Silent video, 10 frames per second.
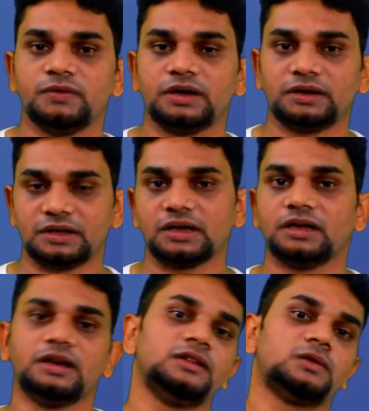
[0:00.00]
We are
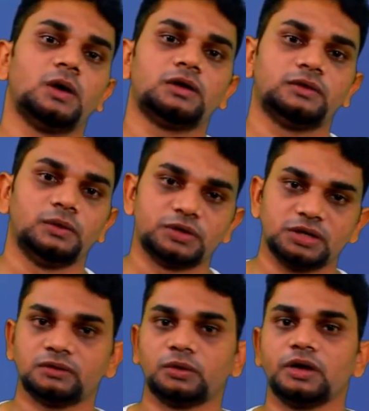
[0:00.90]
taking any salt
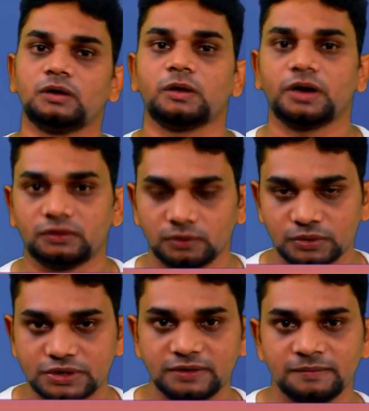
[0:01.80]
solution, sodium chloride
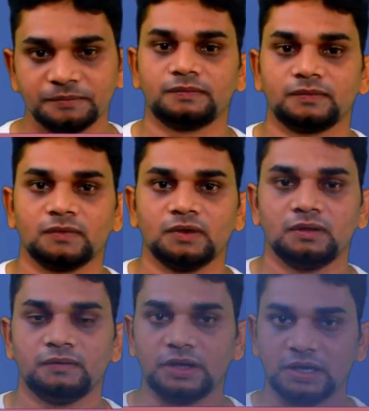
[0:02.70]
solution.
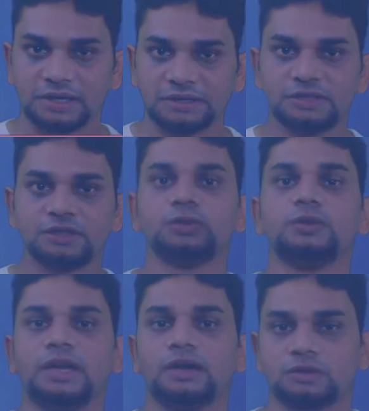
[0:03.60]
We are arranging
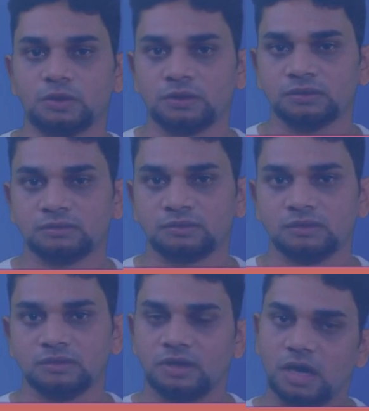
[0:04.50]
two electrode.
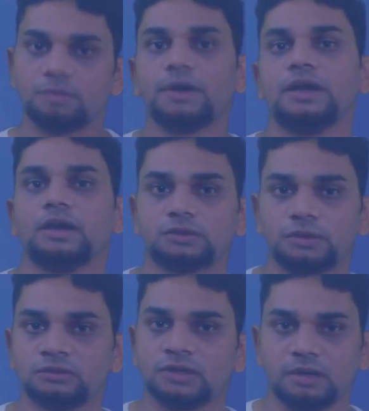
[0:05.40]
Carbon
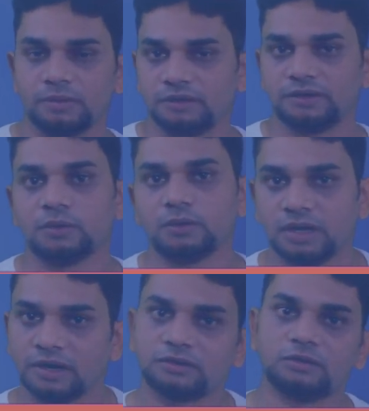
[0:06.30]
electrode. Carbon is a good
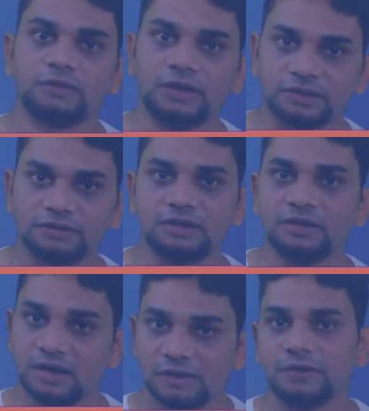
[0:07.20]
conductor of
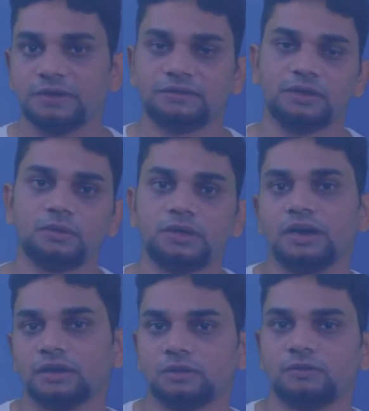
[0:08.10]
electricity. Graphite is a good
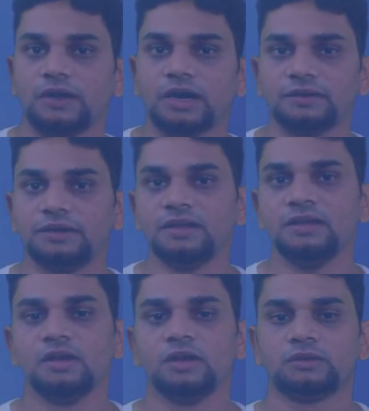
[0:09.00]
conductor of
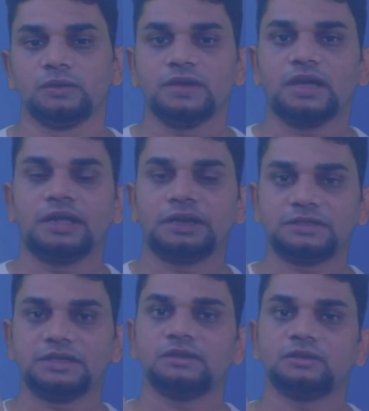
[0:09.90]
electricity. So we are
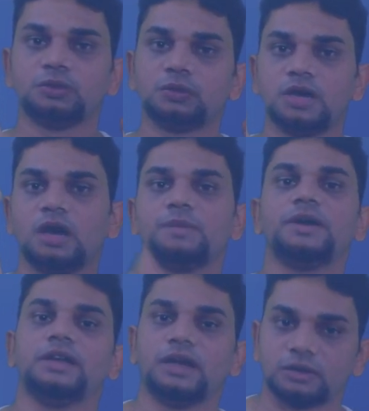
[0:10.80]
arranging two
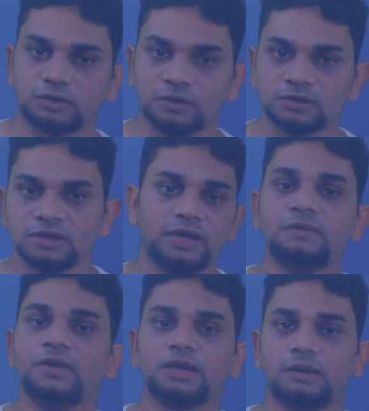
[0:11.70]
carbon electrodes
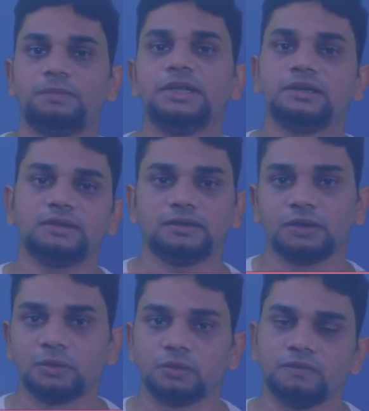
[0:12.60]
and we are completing the
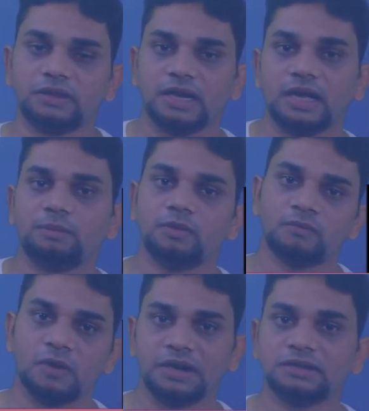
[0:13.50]
circuit with the help of
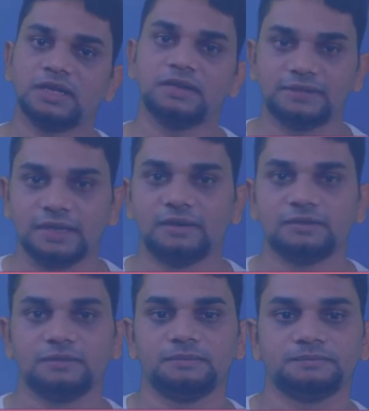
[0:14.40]
wires and cells.